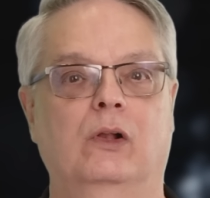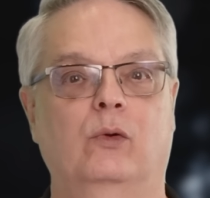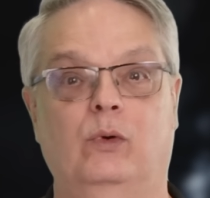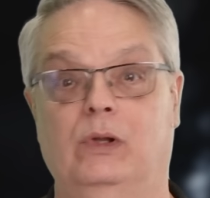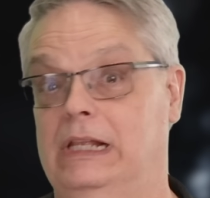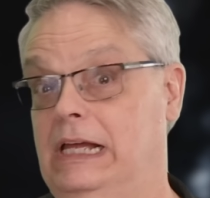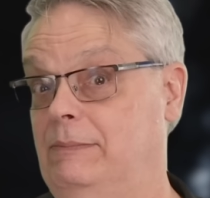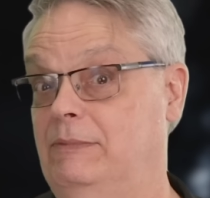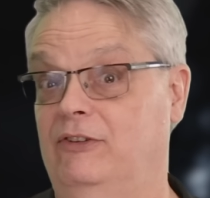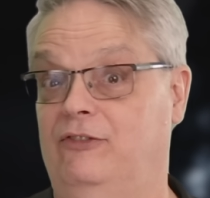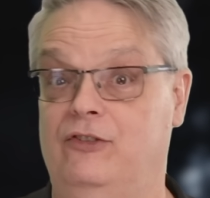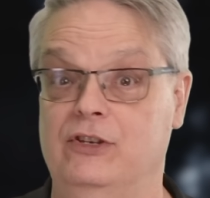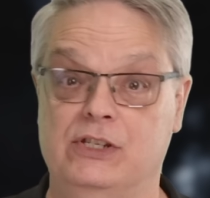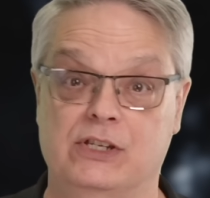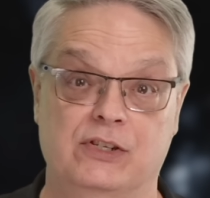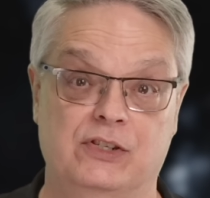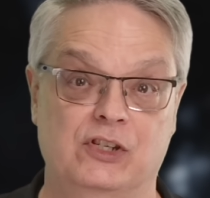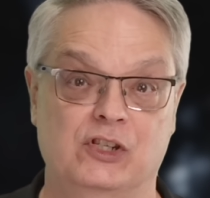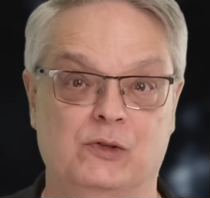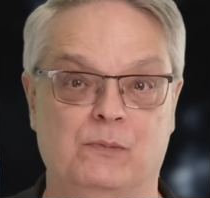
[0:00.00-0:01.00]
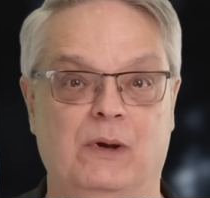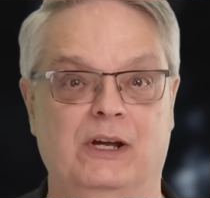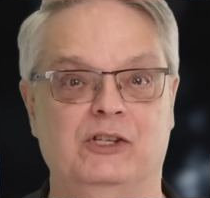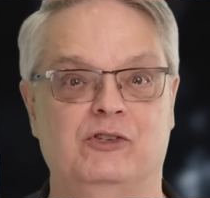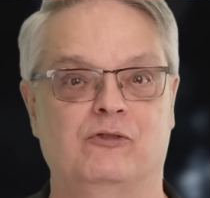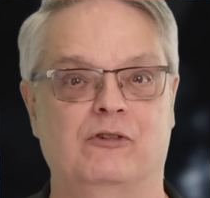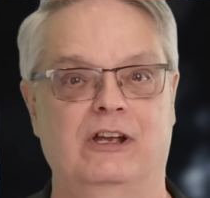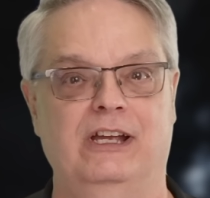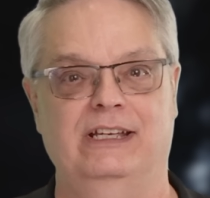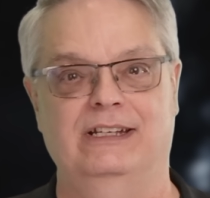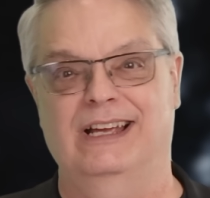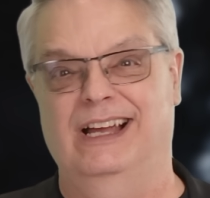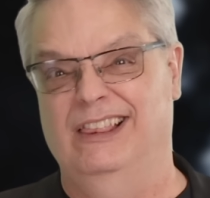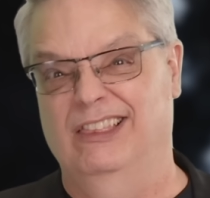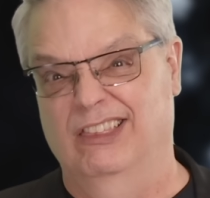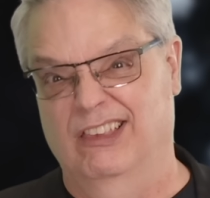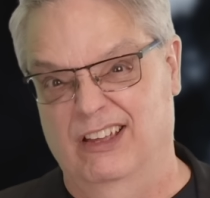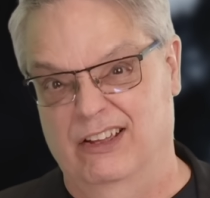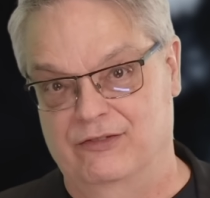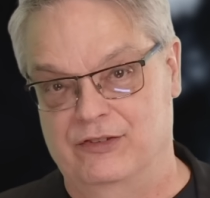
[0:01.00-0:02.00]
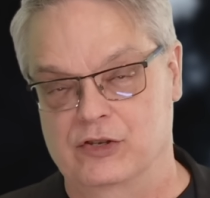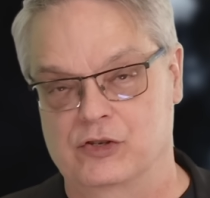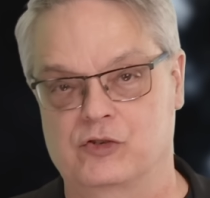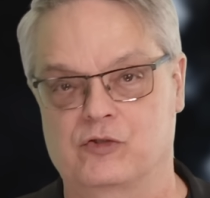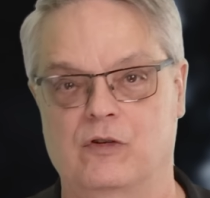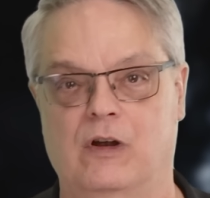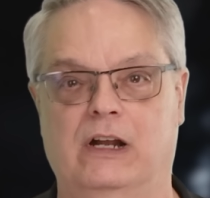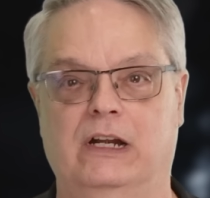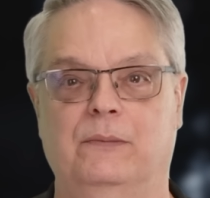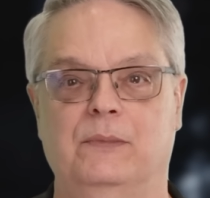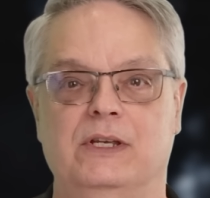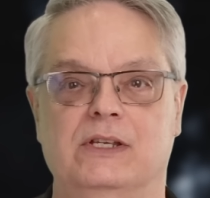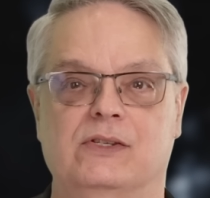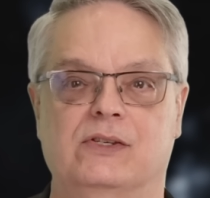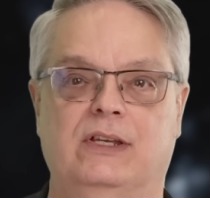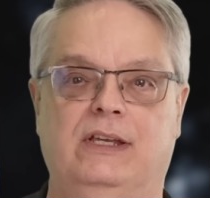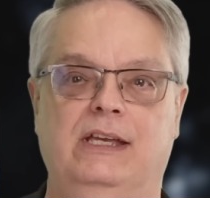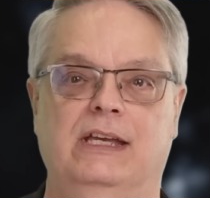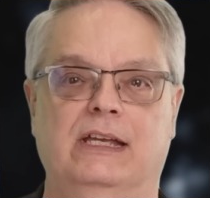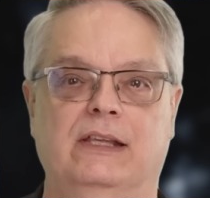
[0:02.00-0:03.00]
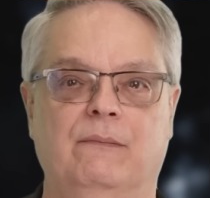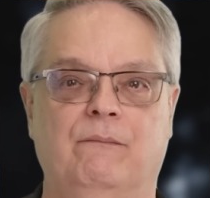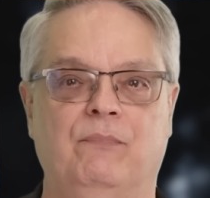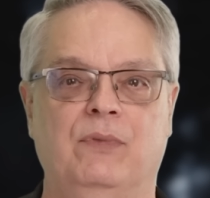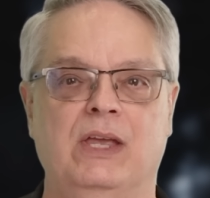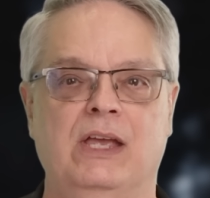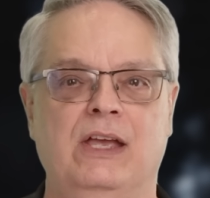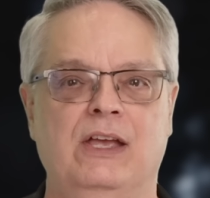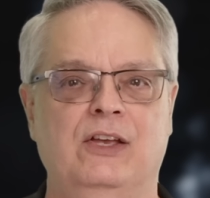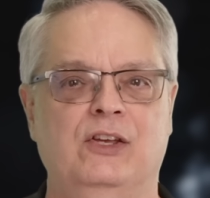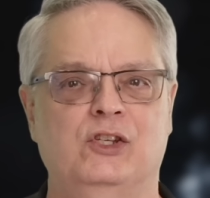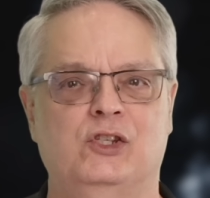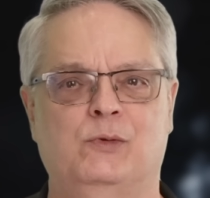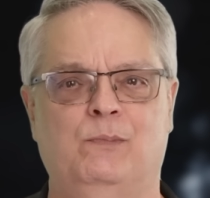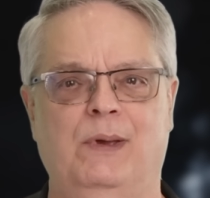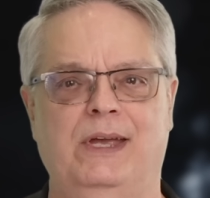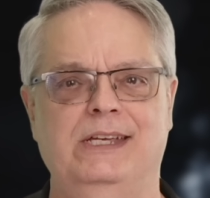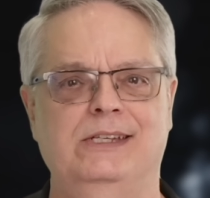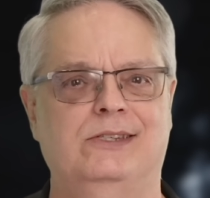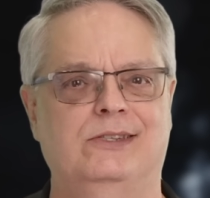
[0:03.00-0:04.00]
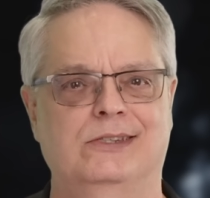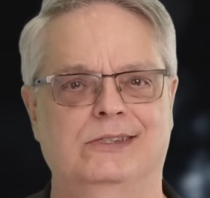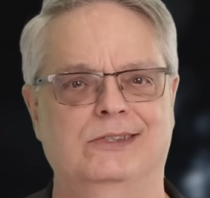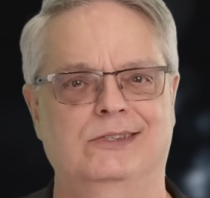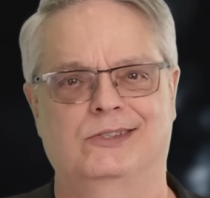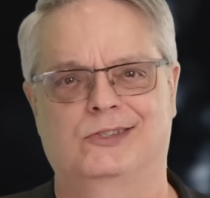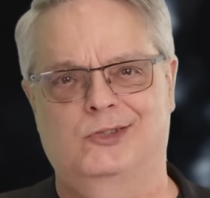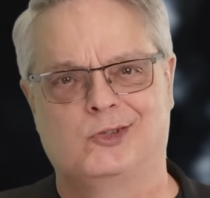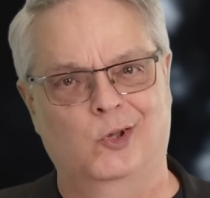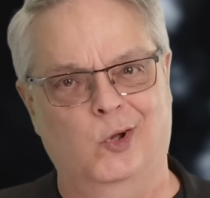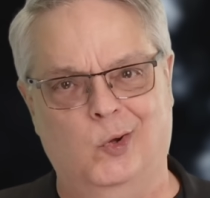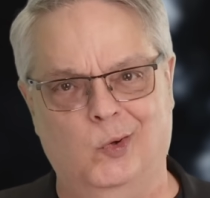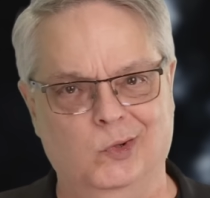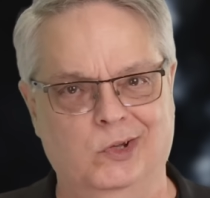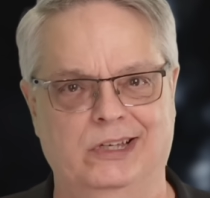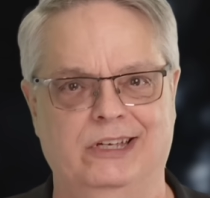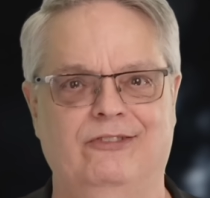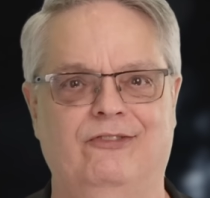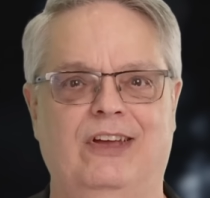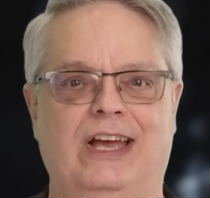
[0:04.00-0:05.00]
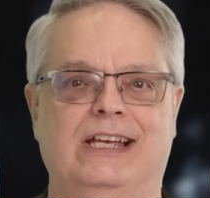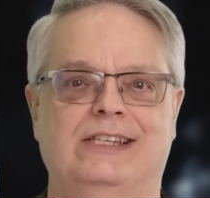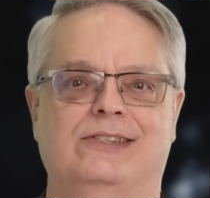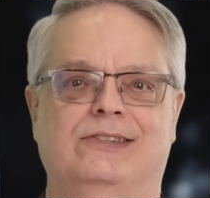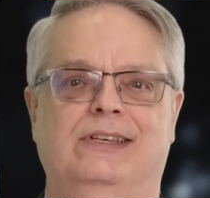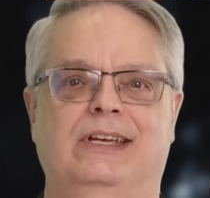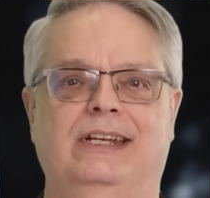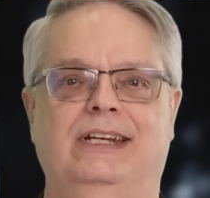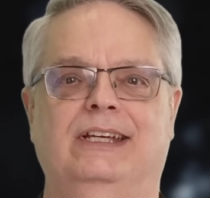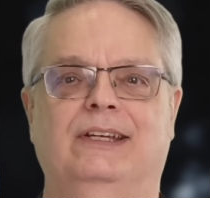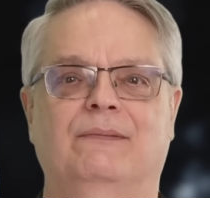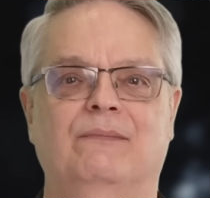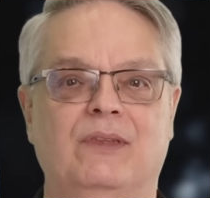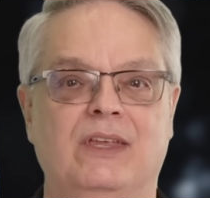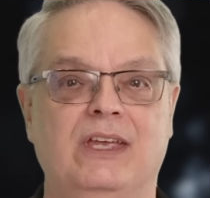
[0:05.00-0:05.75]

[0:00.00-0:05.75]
Well, I'm a physicist by trade. I loved astronomy as a kid. Space is totally fascinating.